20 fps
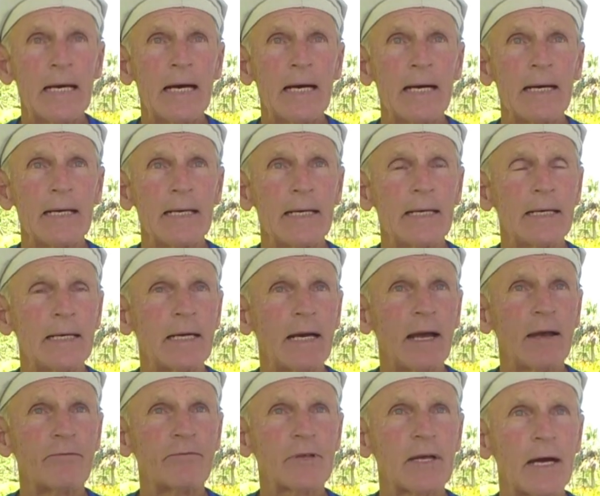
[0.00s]

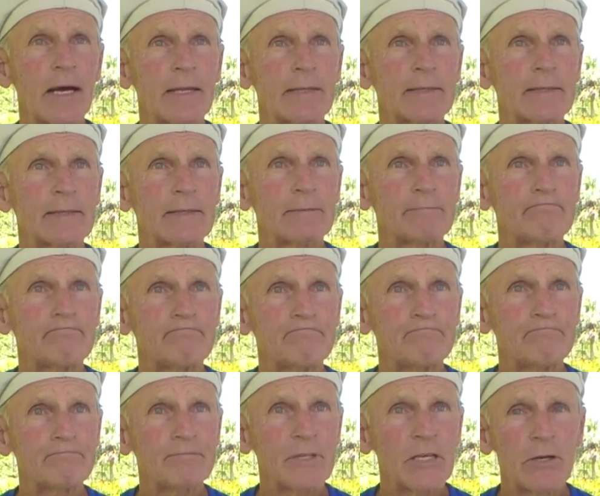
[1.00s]
I've got,
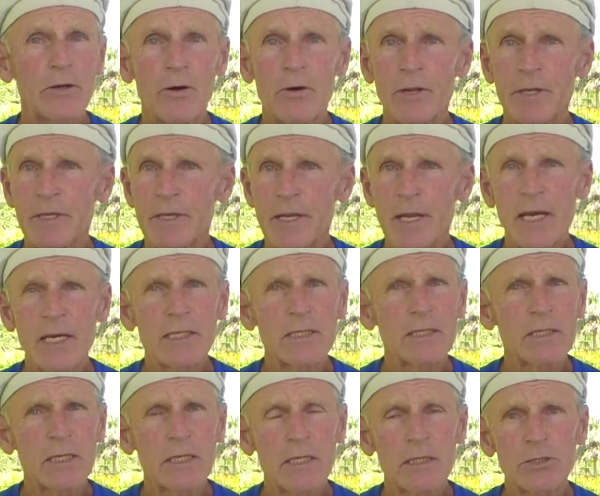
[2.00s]
a
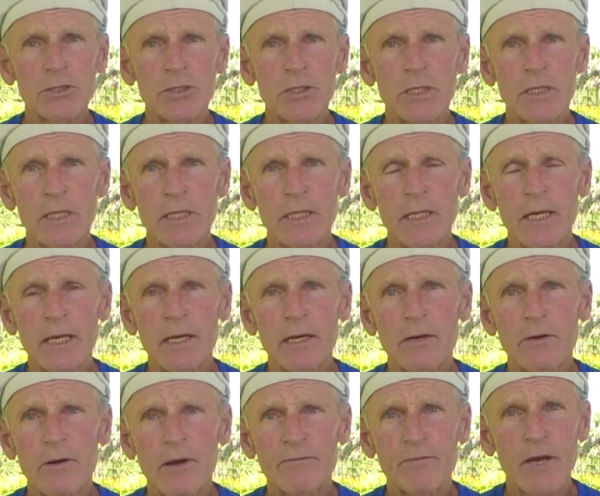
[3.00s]
nice kitchen in
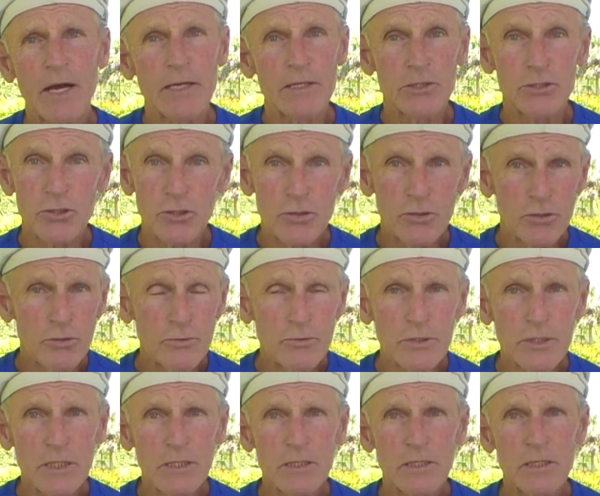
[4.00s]
there. I've got a
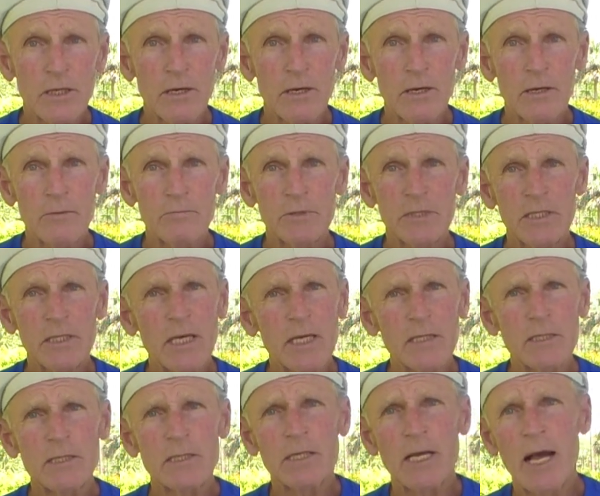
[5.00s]
jacuzzi tub,
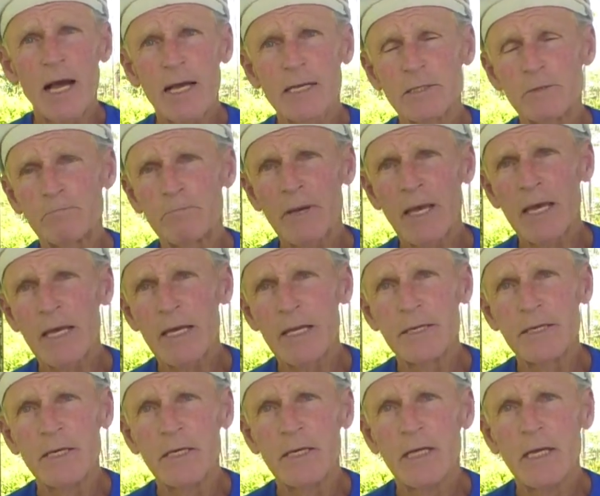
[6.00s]
king-size
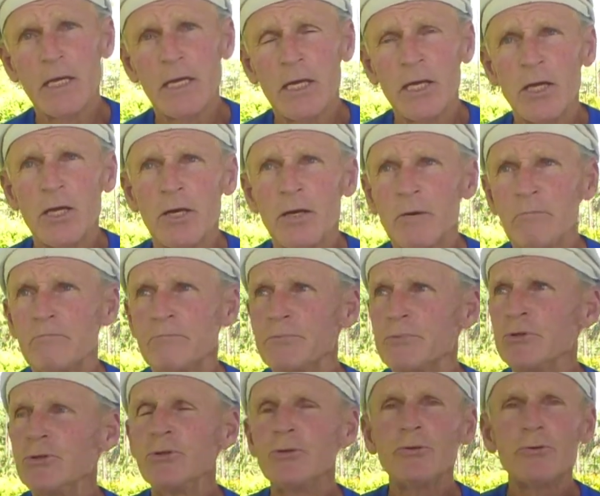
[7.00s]
bed.
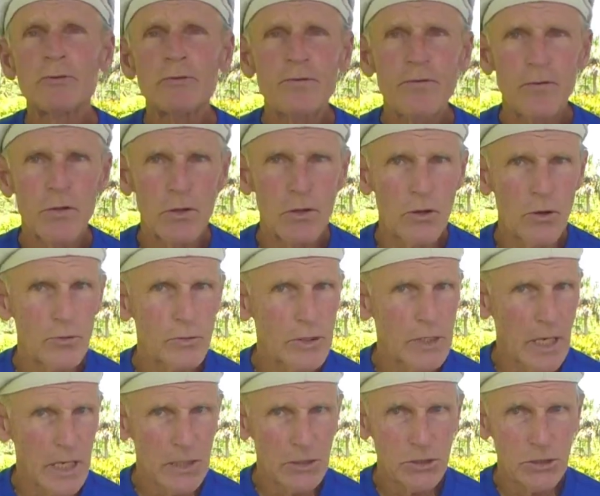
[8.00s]
Beautiful
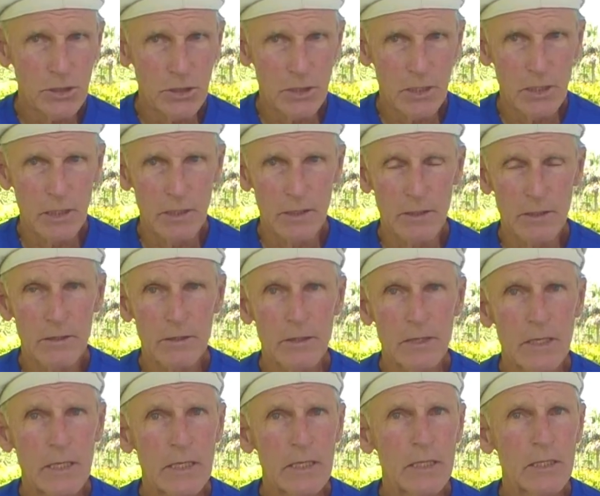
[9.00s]
location here.
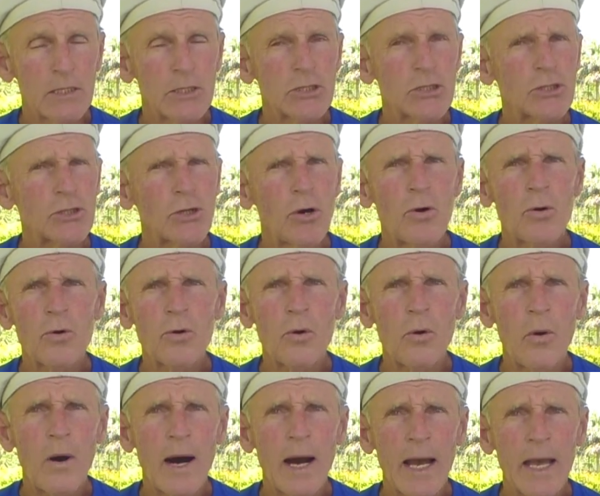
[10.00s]
So
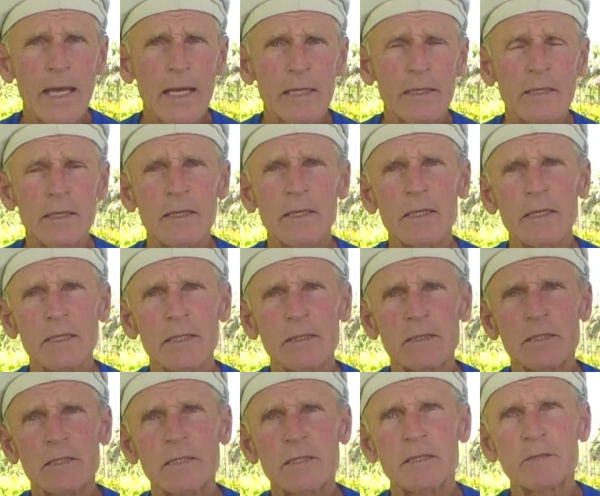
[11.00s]
quiet.
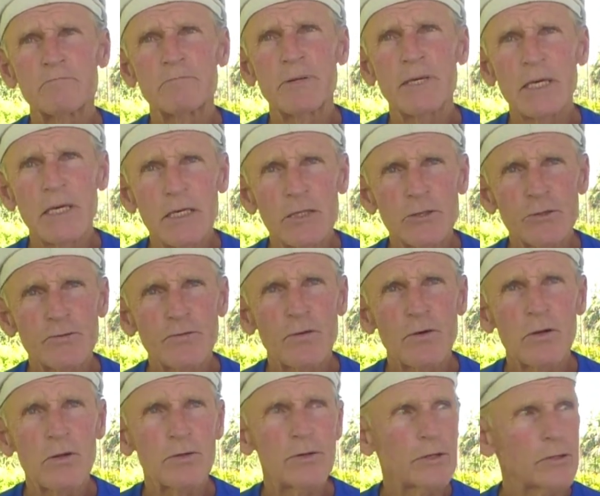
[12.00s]
It's
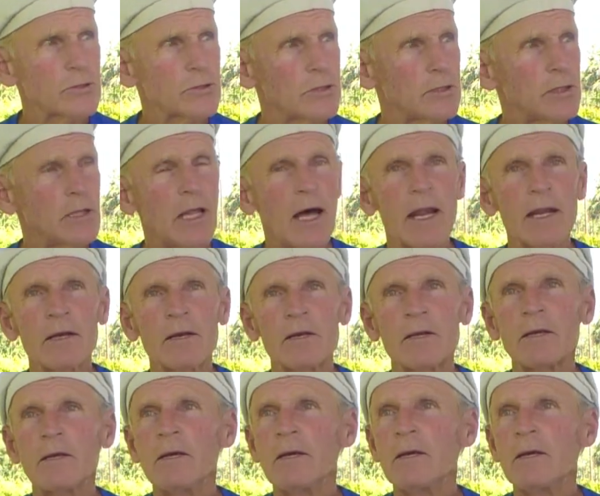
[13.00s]
peaceful. There's a lot of